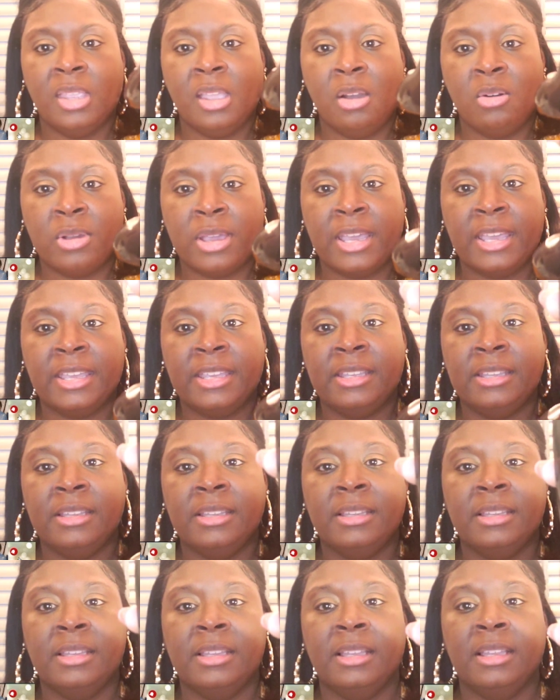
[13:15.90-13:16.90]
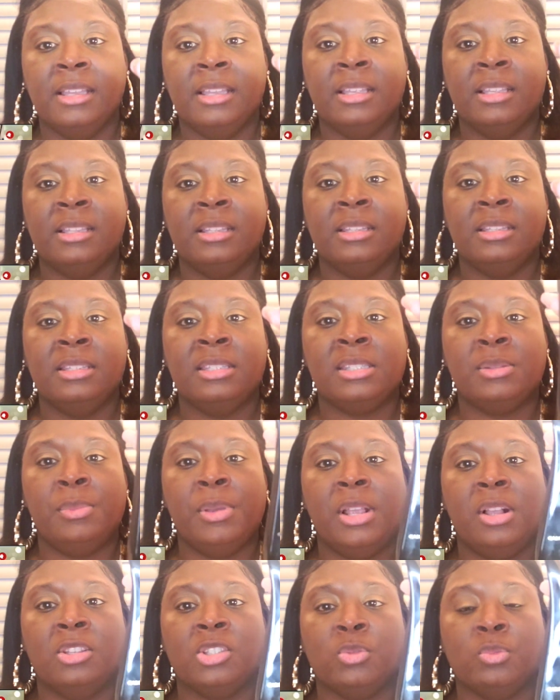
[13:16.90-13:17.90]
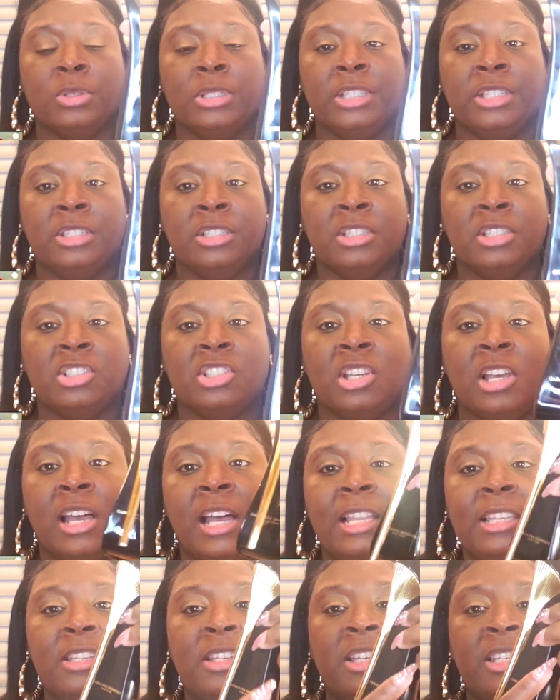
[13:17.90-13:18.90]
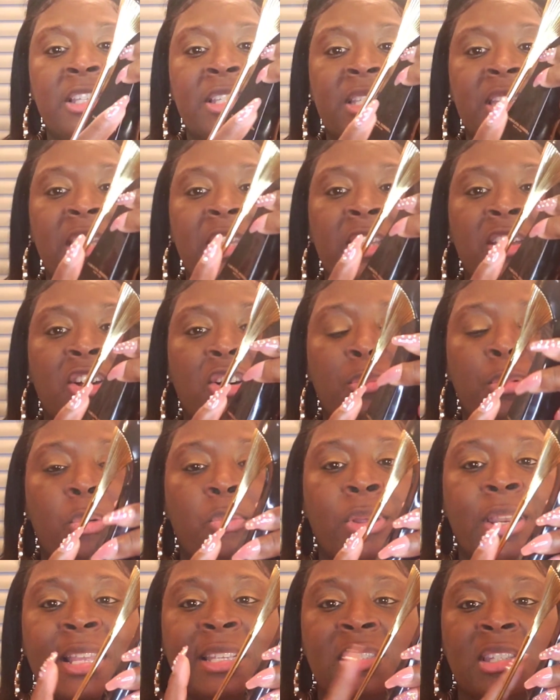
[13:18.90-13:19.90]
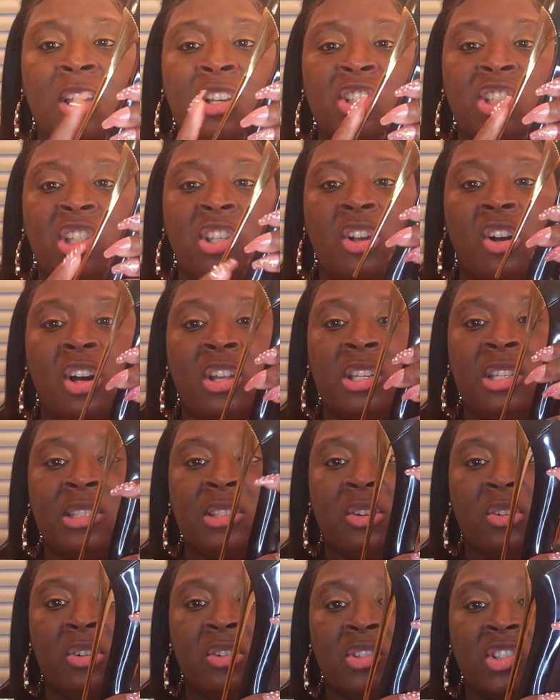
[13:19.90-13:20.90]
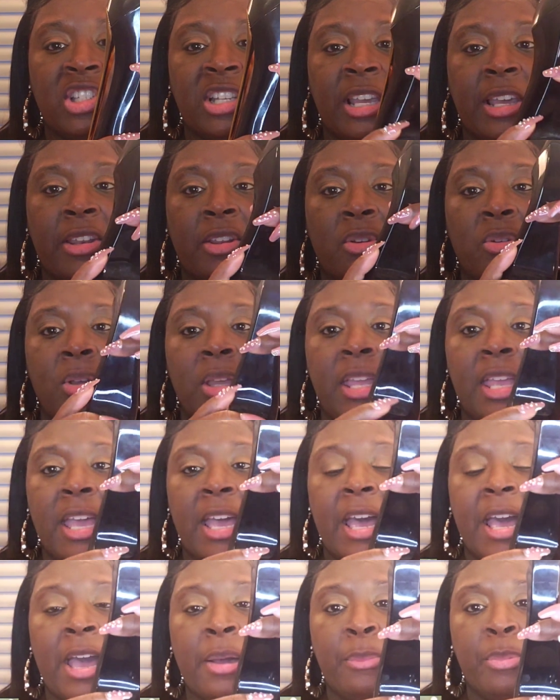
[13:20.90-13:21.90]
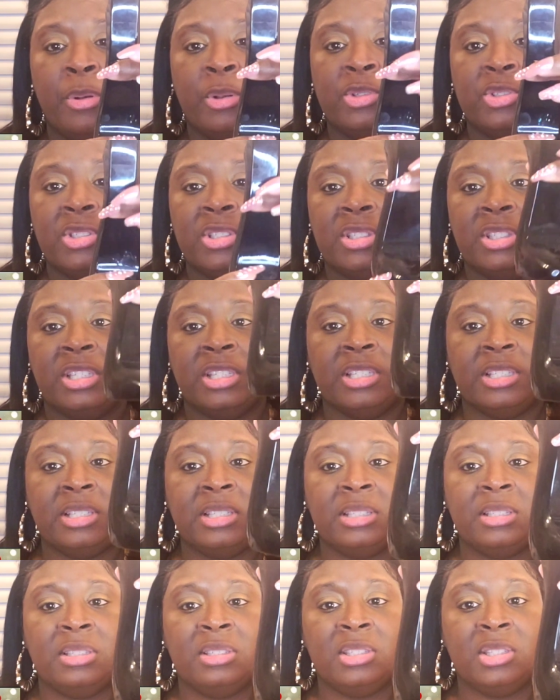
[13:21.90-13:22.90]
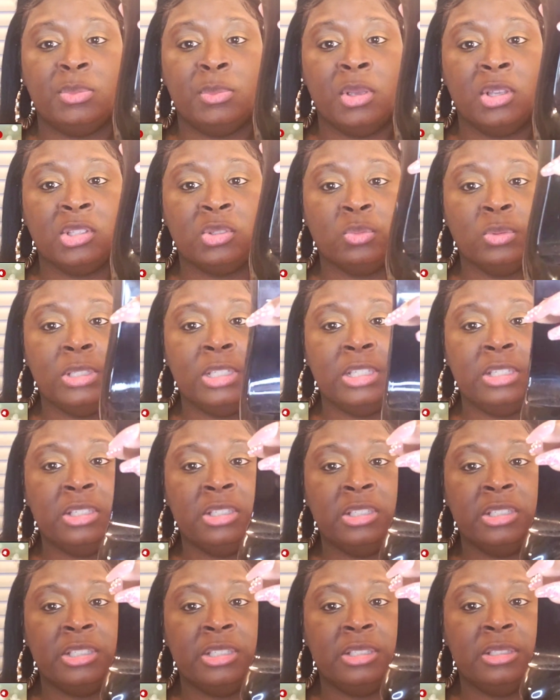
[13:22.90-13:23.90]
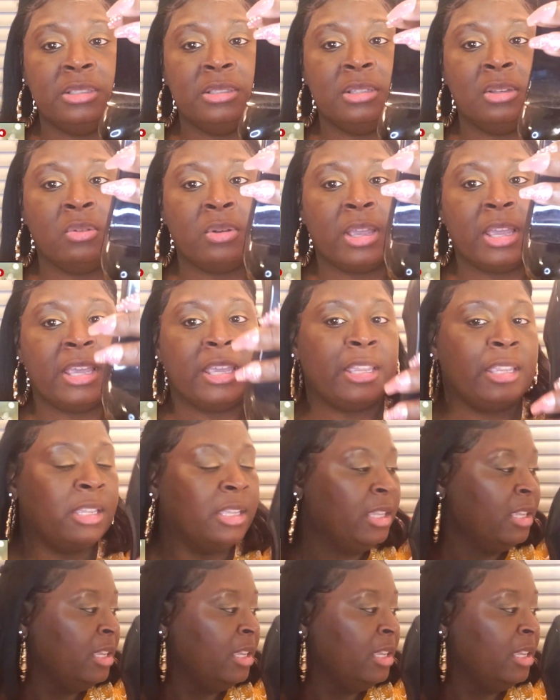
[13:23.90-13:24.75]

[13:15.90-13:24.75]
Okay. Smells really good, y'all. I love this heel, but when I saw she hauled this on her channel, I purchased this. Smells really good. Okay.